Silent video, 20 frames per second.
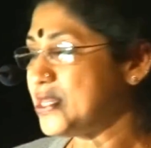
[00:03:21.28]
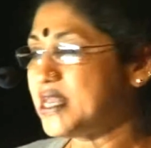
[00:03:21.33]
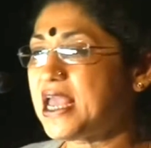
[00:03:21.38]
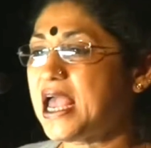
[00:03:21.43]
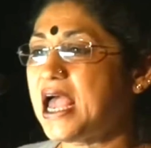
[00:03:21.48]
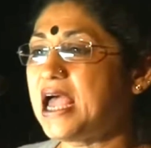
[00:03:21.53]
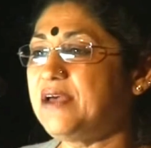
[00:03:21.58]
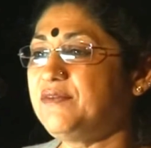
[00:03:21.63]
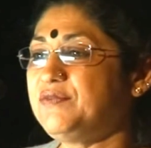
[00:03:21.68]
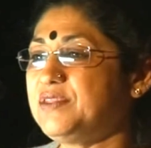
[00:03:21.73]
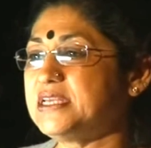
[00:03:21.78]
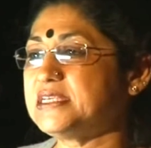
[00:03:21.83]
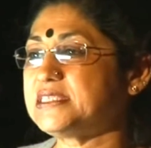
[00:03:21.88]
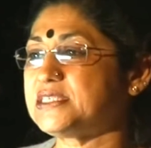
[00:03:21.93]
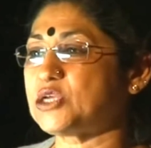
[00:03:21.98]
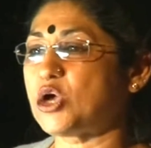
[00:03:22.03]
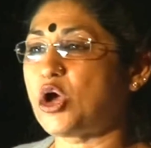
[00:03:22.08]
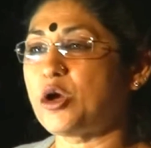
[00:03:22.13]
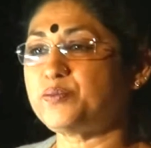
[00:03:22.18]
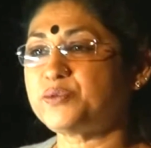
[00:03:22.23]
they have
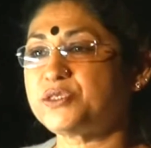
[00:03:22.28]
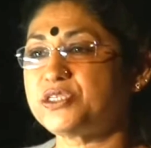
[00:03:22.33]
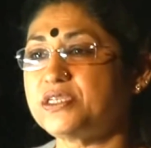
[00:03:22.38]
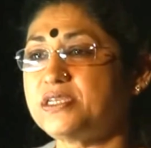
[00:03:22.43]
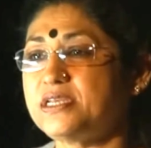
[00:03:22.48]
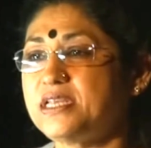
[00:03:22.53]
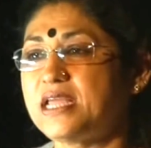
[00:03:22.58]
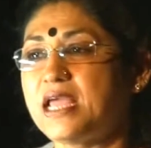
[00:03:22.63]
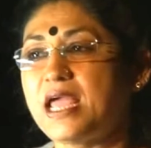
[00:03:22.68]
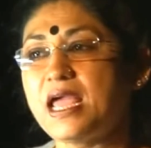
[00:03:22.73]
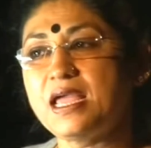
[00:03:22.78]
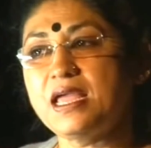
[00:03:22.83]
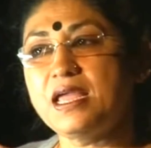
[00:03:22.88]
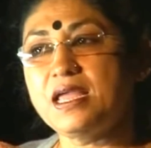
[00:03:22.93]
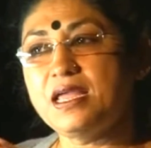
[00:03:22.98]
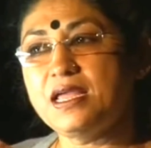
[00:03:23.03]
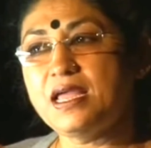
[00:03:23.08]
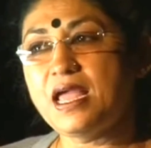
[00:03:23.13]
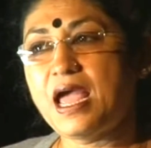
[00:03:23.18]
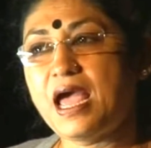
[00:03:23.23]
this option
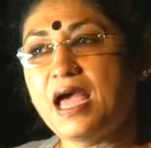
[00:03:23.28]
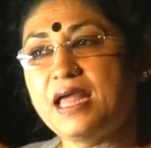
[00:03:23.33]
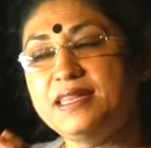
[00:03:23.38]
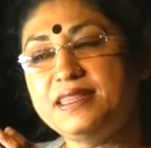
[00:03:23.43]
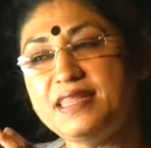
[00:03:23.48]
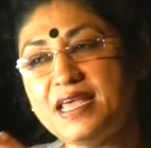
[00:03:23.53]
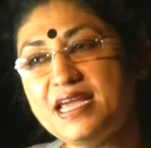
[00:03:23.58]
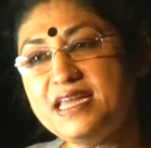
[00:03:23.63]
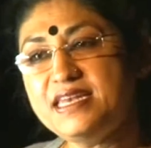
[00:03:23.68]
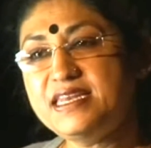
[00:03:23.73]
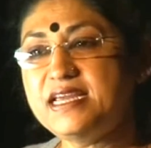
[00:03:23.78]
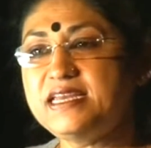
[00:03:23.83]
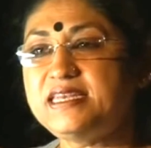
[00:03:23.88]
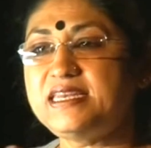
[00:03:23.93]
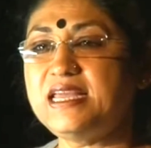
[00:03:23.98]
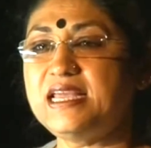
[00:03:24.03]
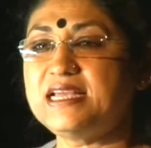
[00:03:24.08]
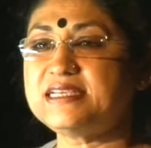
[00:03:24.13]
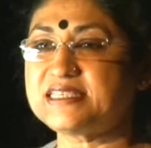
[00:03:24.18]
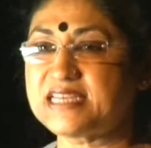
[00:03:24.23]
and their
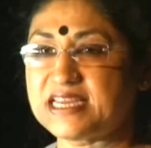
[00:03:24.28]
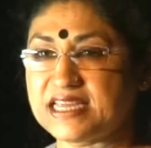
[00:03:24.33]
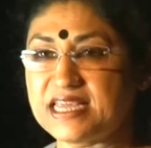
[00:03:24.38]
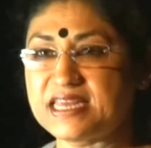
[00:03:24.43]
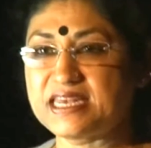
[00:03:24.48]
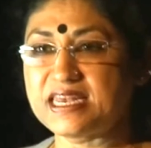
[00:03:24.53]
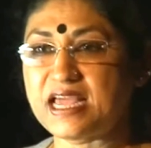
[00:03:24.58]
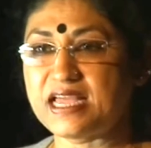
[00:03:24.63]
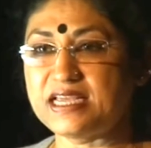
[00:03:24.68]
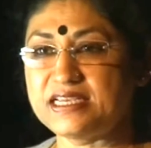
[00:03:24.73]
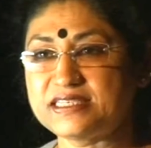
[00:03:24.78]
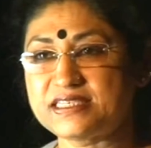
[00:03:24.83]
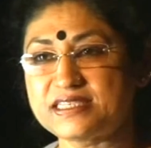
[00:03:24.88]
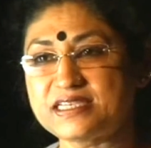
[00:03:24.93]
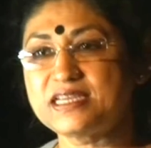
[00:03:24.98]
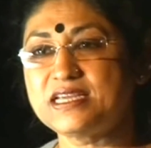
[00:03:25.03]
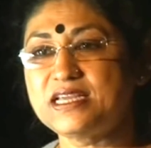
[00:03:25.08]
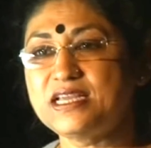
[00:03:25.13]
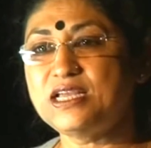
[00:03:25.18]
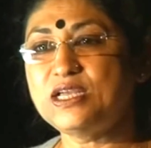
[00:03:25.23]
deity is
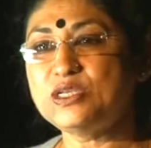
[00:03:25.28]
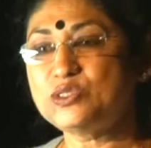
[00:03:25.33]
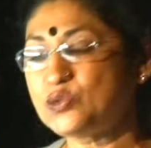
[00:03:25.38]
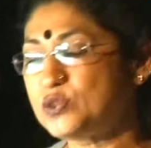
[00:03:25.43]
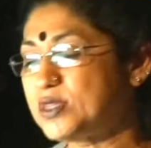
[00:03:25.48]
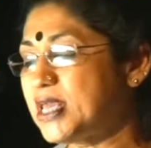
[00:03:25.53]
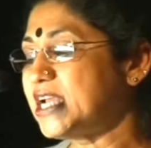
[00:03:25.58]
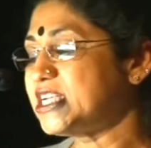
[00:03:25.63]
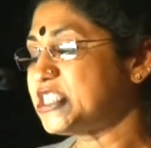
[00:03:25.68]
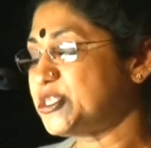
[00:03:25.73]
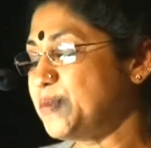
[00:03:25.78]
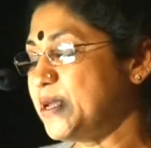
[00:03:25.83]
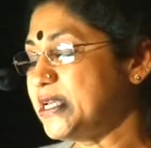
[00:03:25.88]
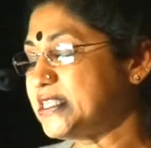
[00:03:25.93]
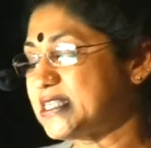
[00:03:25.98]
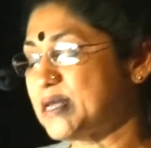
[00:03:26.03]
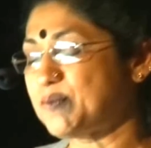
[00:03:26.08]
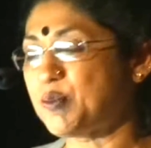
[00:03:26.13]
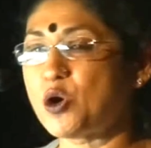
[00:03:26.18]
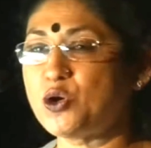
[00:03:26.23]
recognized. So that
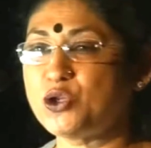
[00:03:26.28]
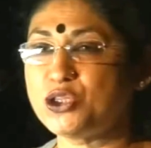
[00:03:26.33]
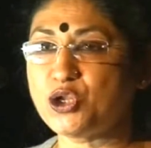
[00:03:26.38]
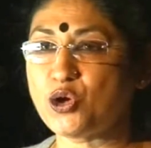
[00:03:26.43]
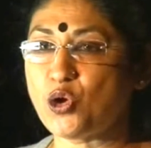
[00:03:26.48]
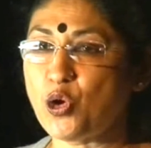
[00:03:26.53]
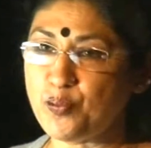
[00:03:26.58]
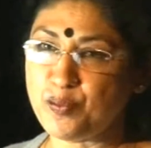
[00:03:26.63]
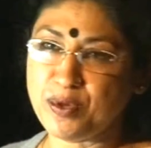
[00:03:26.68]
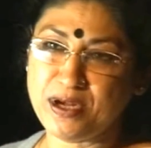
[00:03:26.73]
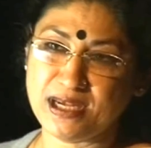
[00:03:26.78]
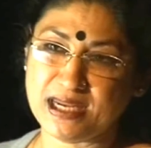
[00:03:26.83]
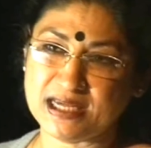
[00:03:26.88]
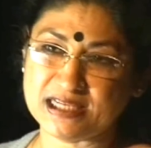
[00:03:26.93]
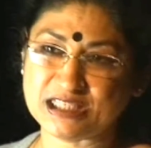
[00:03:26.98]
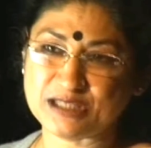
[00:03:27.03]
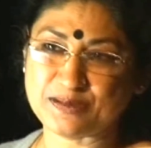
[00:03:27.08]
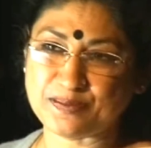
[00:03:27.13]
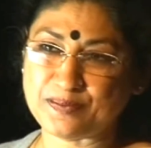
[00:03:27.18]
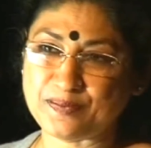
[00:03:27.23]
speaks about the
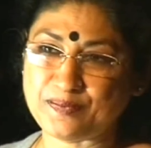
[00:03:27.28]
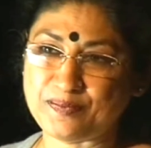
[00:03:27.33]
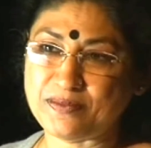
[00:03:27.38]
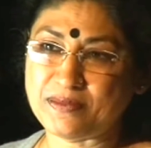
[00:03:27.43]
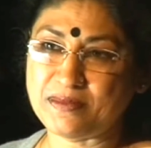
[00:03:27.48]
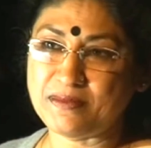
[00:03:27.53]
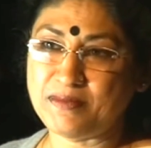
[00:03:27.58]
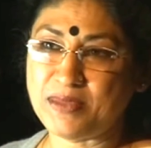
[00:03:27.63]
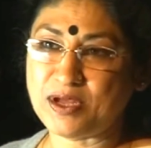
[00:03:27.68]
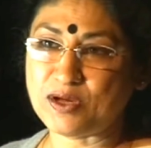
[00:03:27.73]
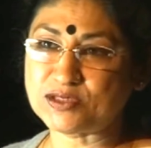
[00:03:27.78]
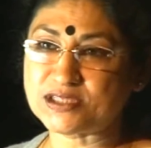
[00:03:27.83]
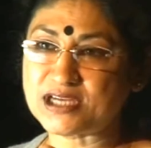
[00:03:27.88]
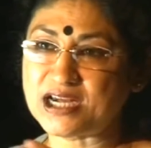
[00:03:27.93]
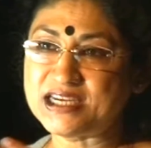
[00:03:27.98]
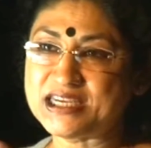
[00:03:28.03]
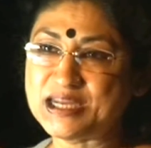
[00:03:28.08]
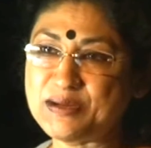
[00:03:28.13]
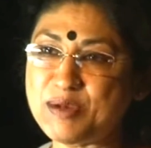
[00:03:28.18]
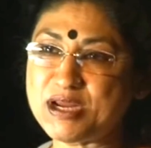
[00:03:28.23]
openness,
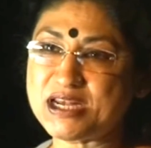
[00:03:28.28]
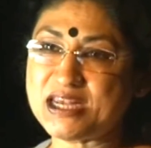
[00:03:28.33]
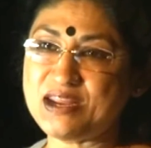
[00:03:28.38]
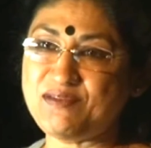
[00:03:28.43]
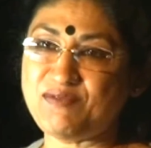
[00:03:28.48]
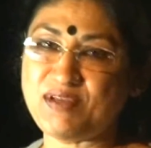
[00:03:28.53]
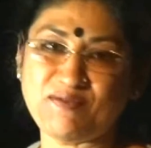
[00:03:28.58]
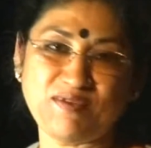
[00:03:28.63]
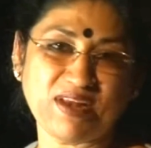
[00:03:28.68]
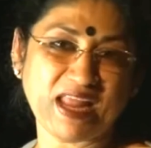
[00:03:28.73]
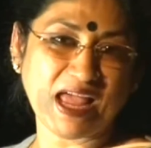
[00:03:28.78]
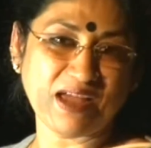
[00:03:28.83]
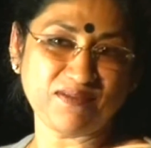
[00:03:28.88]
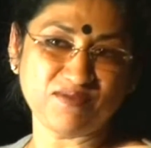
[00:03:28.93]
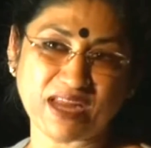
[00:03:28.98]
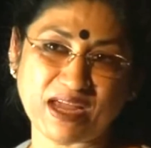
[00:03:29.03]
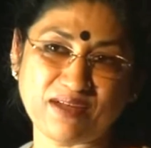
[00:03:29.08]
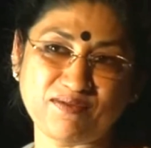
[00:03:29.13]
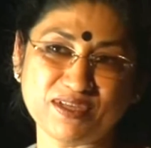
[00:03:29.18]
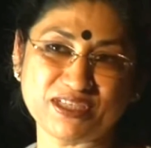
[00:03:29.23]
because ultimately we will
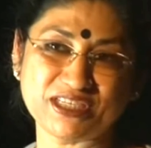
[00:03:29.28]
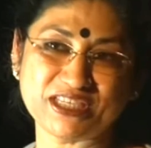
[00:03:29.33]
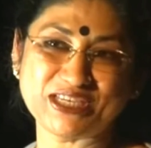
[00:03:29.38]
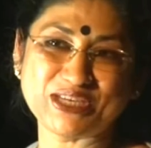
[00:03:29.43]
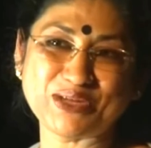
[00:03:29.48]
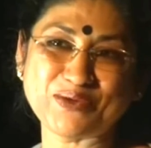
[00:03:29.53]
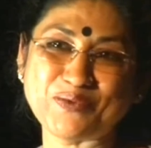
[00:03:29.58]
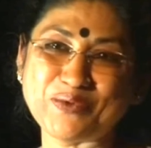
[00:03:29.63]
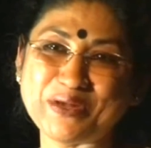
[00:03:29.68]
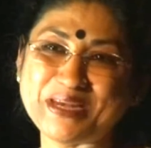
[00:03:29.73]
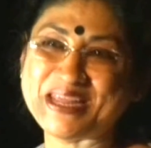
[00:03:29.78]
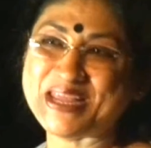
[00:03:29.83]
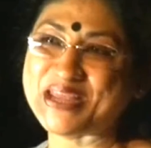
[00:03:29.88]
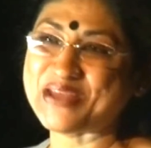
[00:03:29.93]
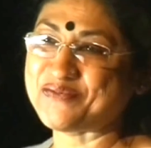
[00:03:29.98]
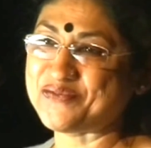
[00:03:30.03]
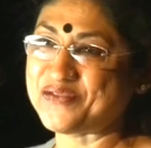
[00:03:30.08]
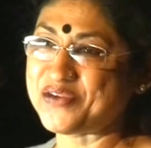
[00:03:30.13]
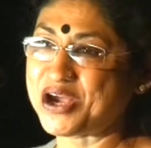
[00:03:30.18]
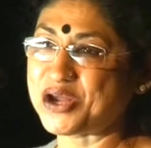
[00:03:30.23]
have diversity
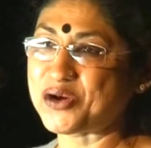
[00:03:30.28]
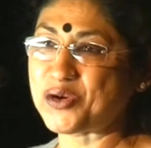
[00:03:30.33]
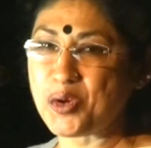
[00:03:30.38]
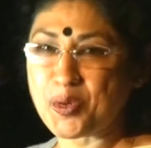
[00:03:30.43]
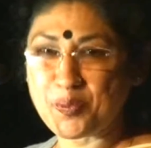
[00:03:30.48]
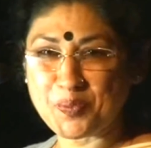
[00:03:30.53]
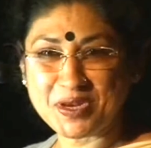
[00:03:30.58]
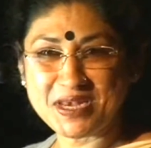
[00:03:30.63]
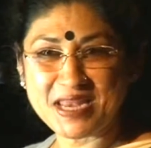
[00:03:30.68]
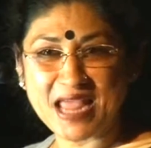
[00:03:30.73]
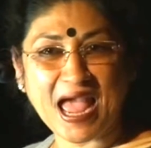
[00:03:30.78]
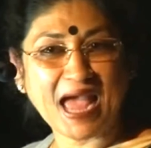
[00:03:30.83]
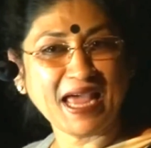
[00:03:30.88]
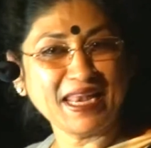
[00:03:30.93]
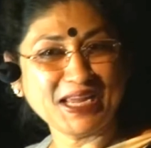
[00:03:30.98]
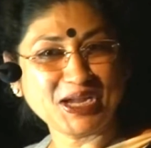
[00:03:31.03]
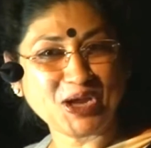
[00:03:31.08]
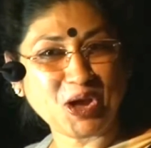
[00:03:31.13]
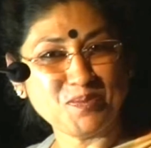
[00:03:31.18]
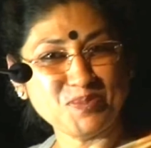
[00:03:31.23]
only if we are open
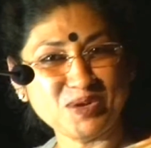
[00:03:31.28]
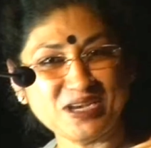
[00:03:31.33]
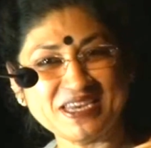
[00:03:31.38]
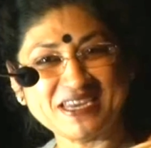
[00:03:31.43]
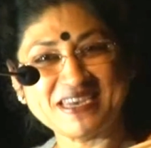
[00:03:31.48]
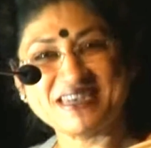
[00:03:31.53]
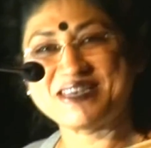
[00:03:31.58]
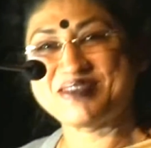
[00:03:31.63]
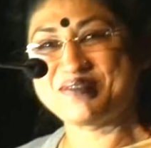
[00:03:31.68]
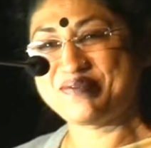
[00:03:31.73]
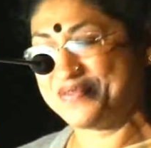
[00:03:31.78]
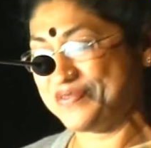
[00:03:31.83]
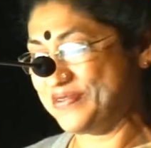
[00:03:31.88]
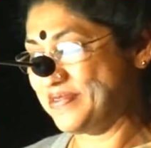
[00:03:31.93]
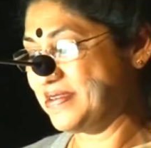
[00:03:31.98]
and accommodative.